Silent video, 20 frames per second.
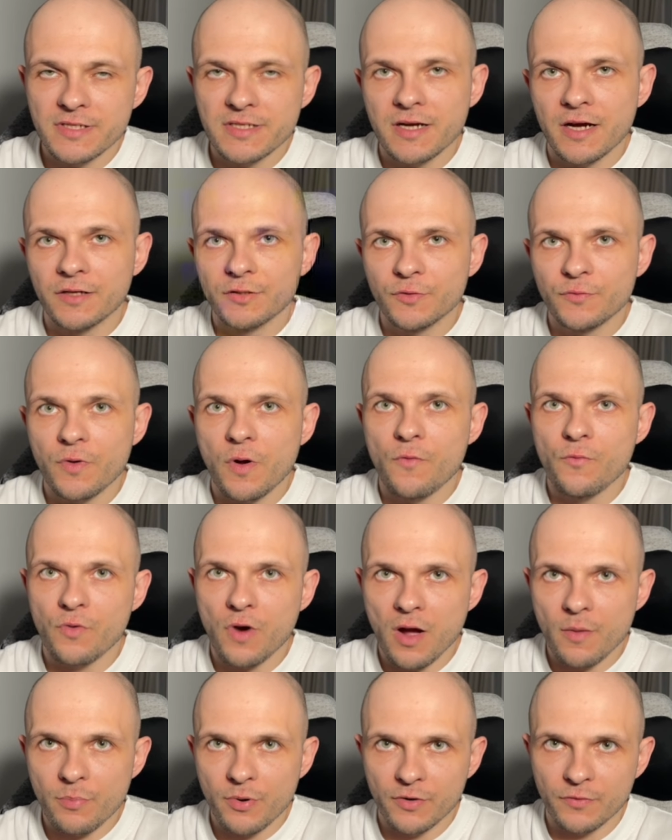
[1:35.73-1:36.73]
kind of
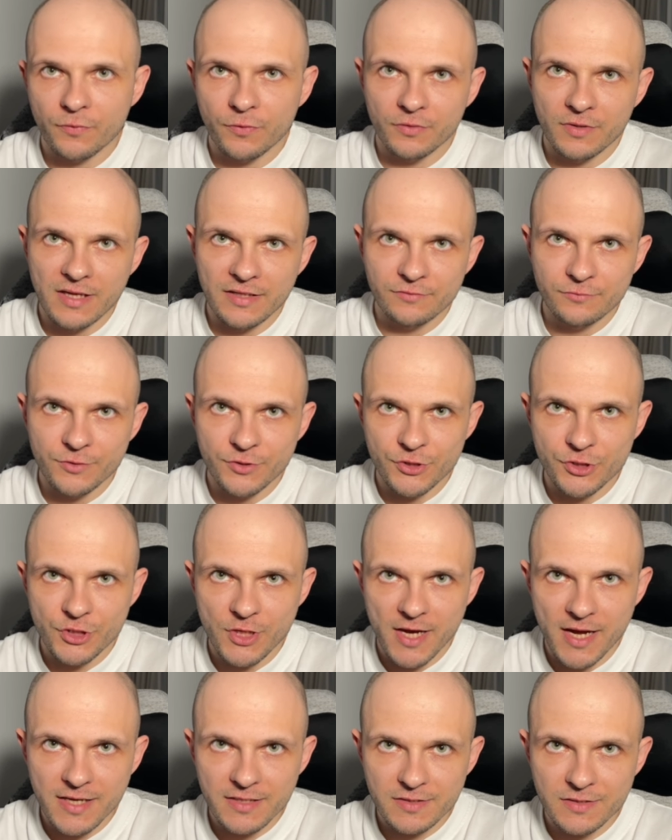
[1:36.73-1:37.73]
wrapper for that
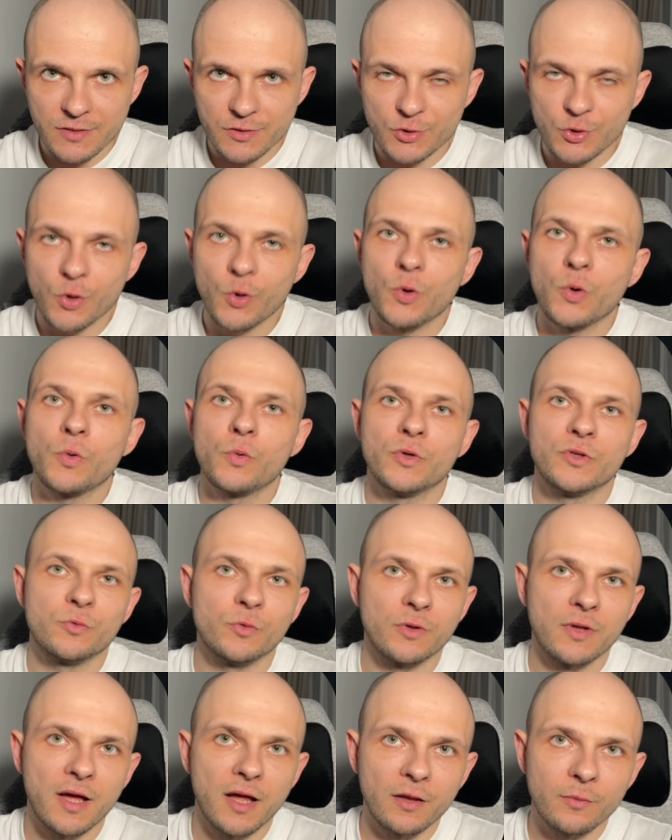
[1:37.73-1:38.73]
3GS, so it
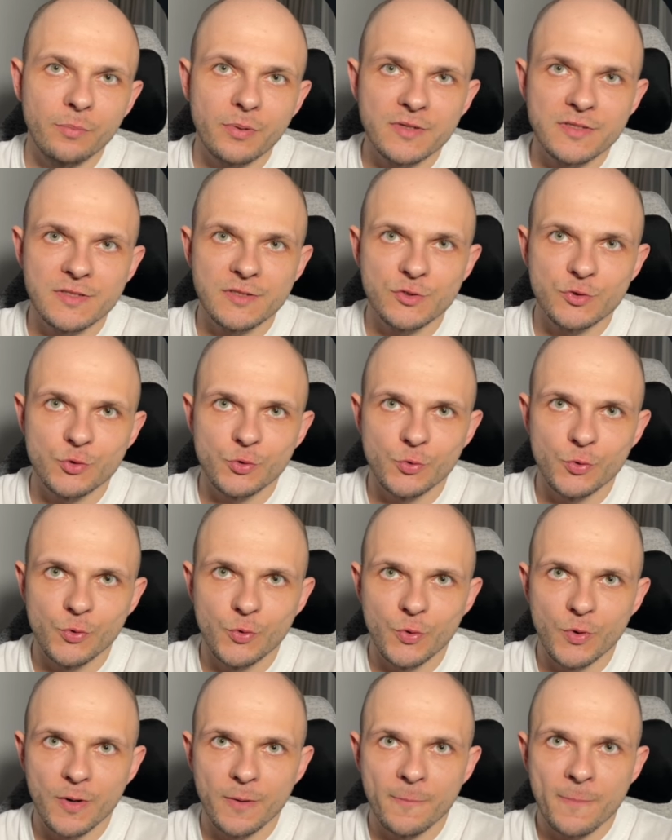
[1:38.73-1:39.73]
will help us
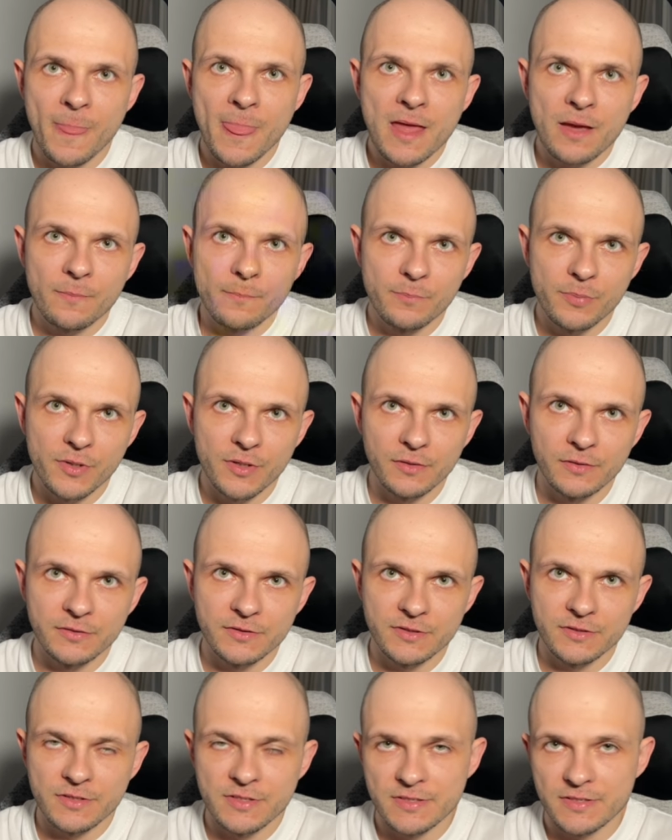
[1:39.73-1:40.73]
to build
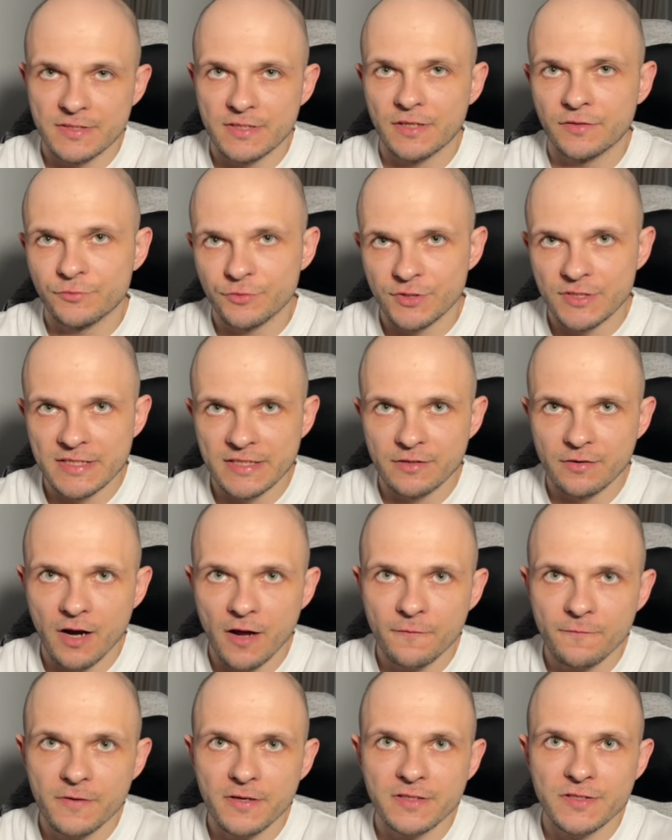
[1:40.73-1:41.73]
this 3D
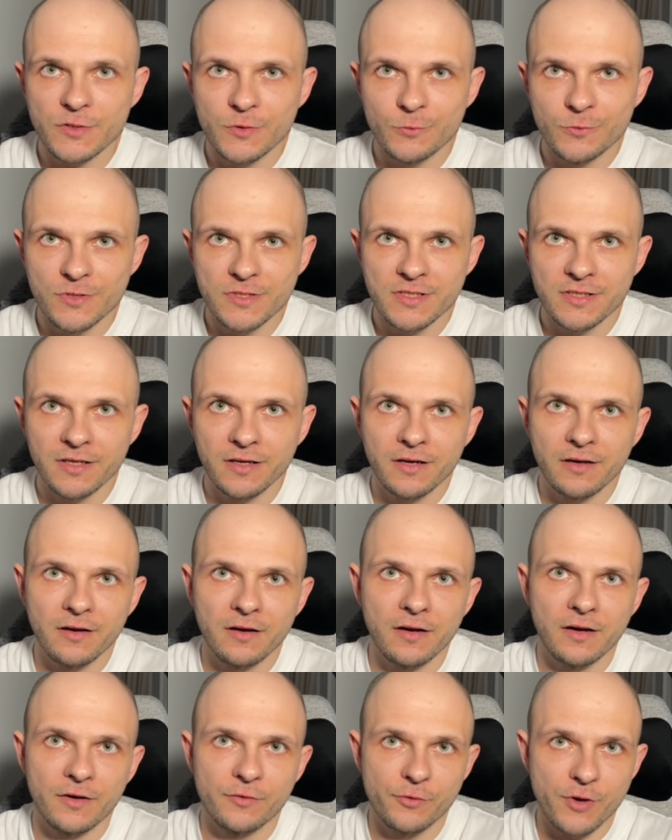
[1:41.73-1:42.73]
graphics using
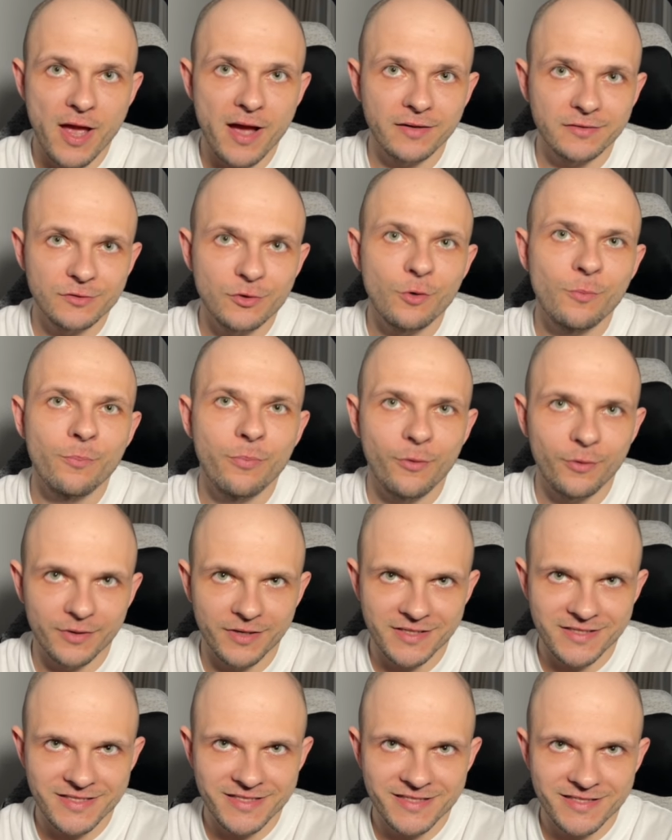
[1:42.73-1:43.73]
React
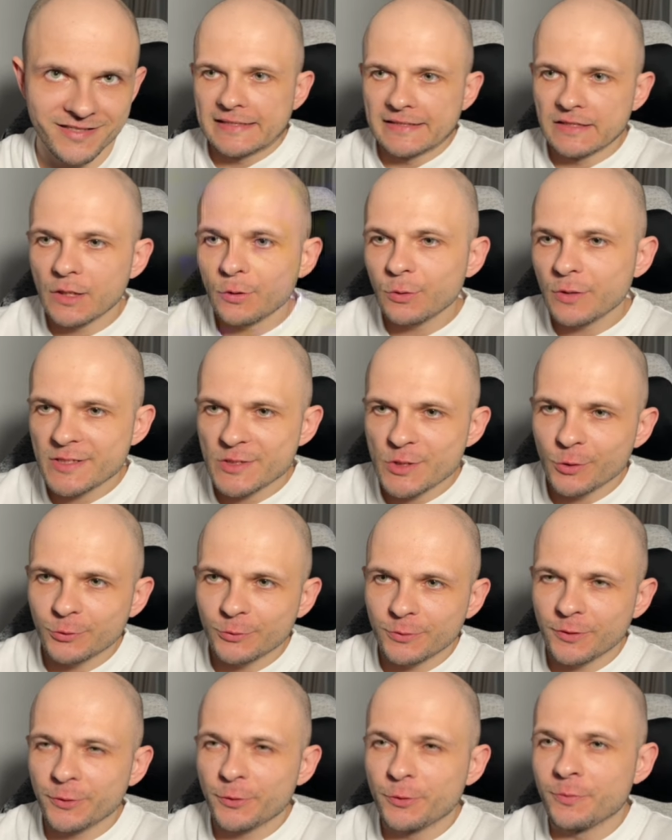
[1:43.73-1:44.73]
components. Now let's go
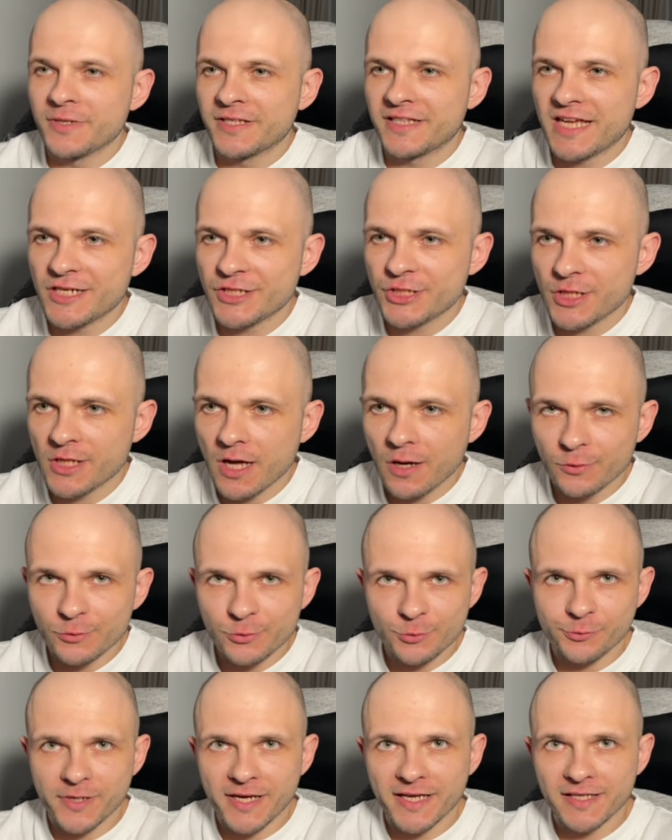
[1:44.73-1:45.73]
to the documentation how
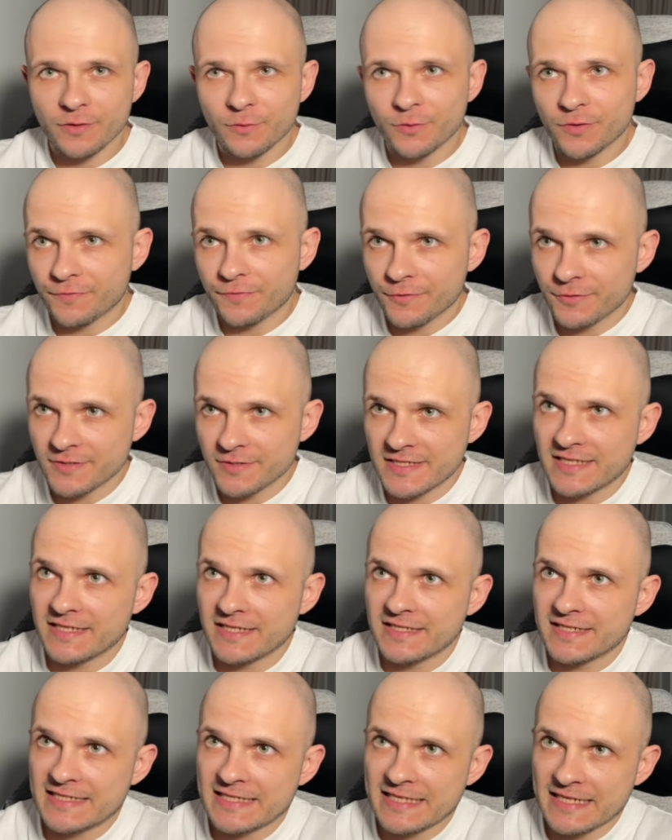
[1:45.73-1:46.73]
to create our first
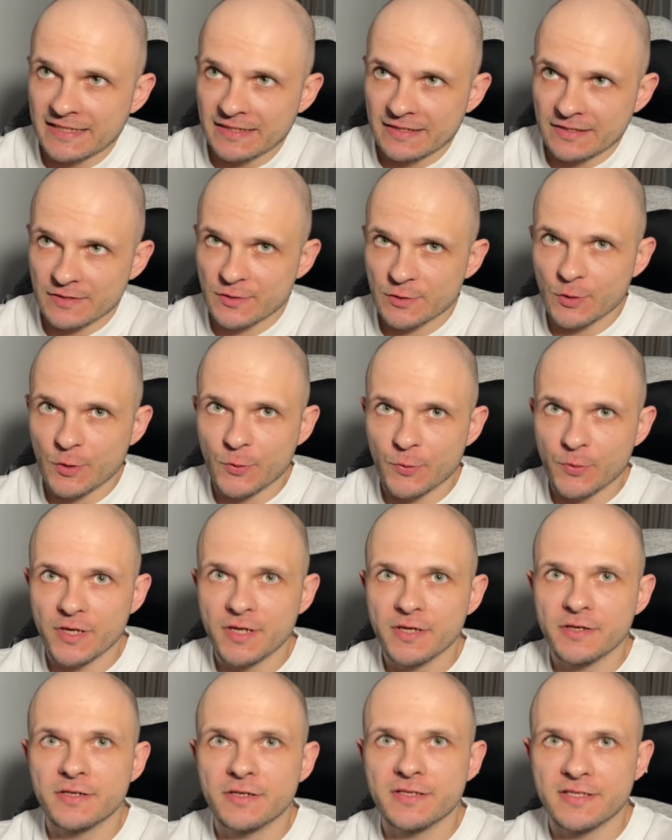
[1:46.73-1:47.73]
scene. So
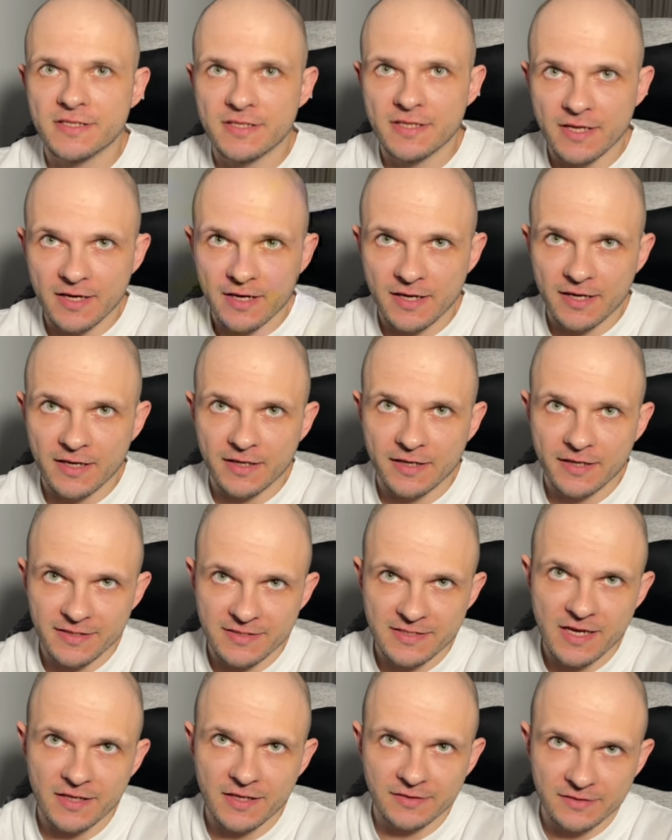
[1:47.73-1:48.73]
here is the
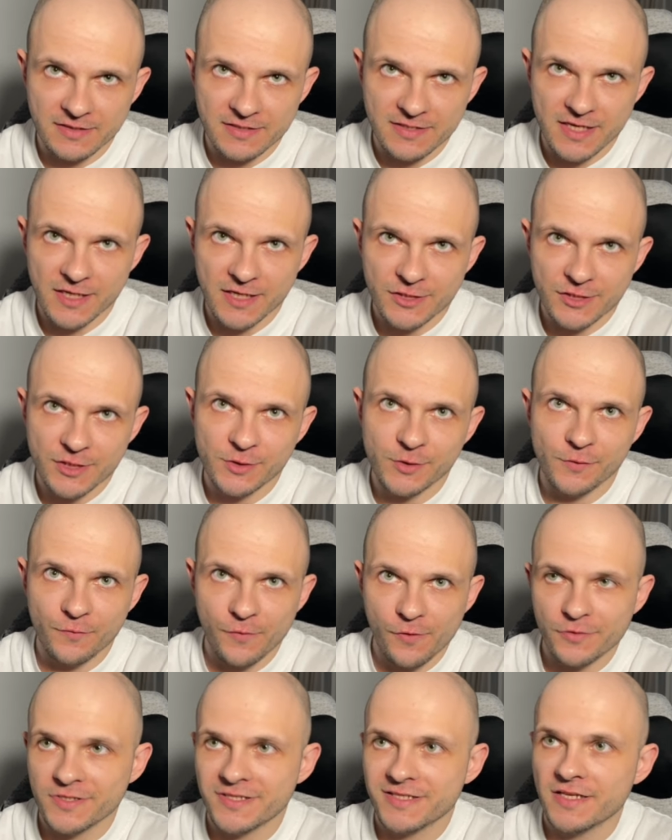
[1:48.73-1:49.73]
exact section, your
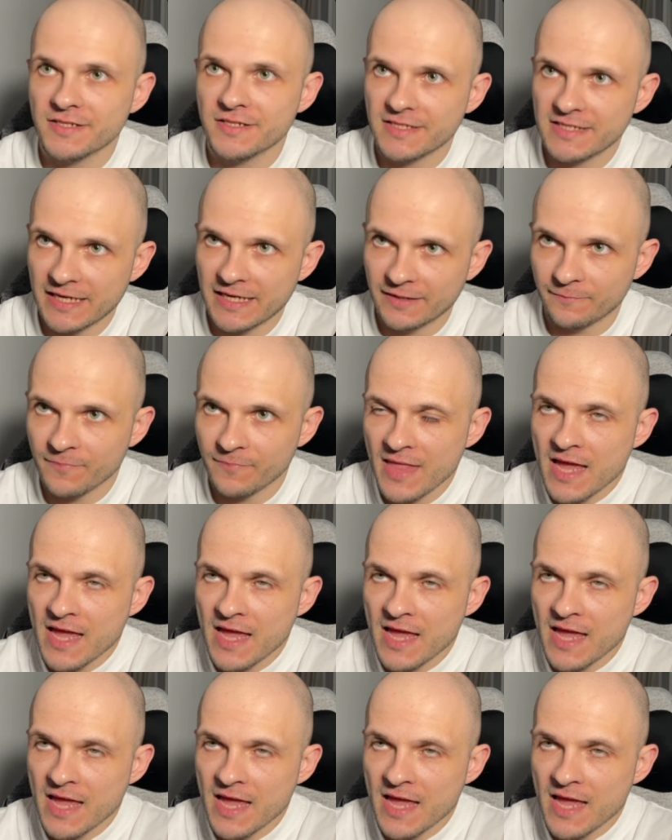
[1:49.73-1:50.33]
first scene.